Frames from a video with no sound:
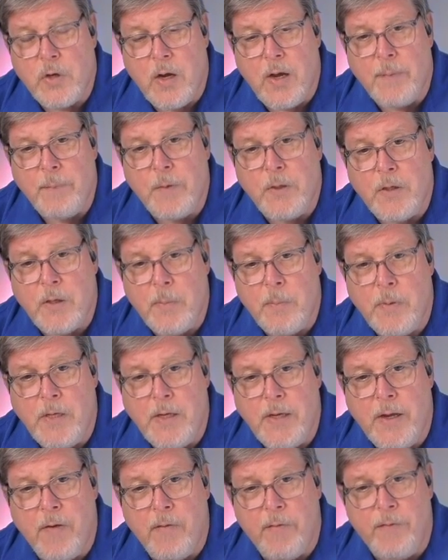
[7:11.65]
I'm going to
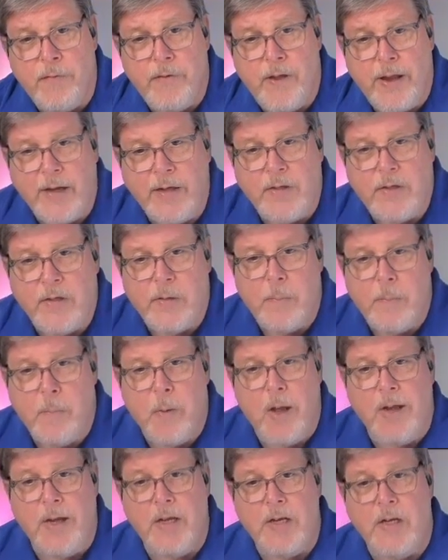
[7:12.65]
be affected
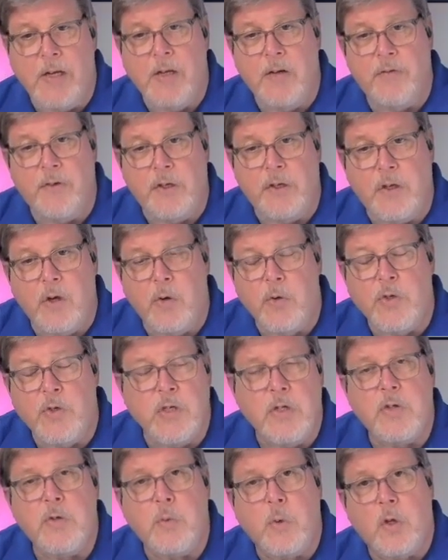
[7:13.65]
by it if it goes
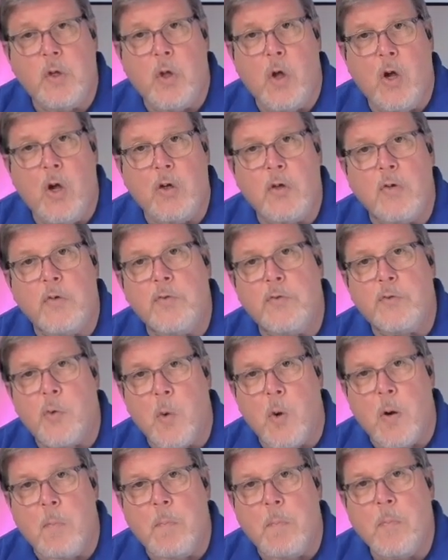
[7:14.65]
into a longer
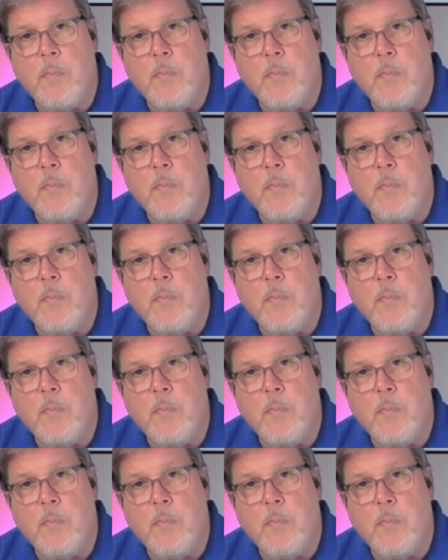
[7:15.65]
form.